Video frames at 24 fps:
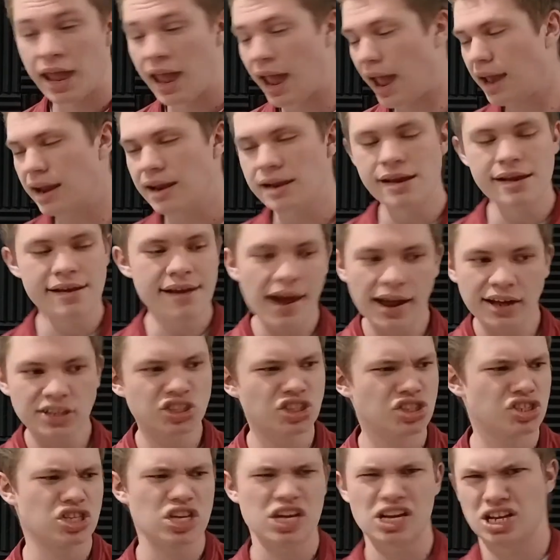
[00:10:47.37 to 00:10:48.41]
And not
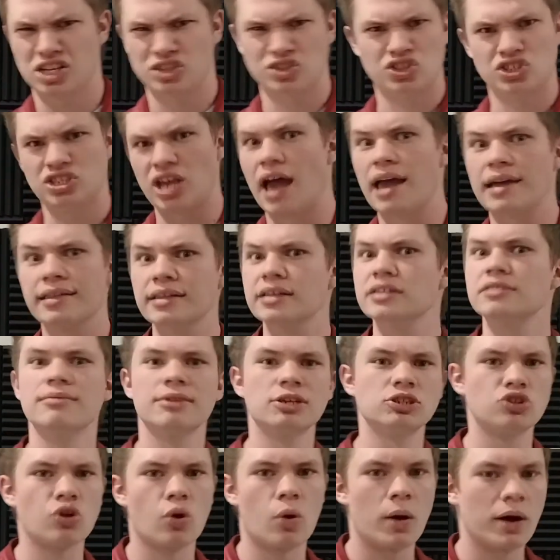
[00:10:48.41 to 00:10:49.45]
just in a silent
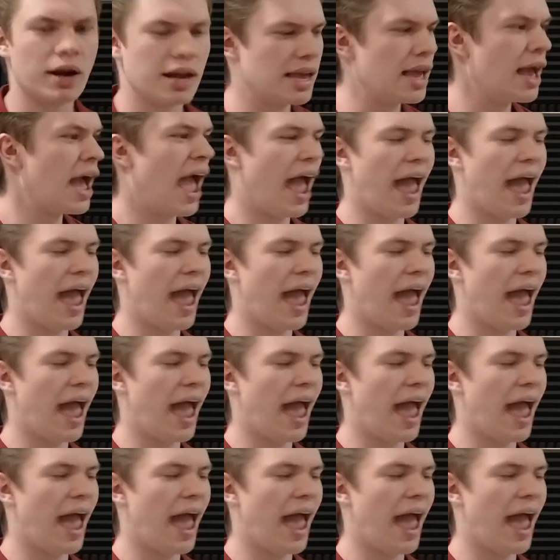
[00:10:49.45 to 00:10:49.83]
majority,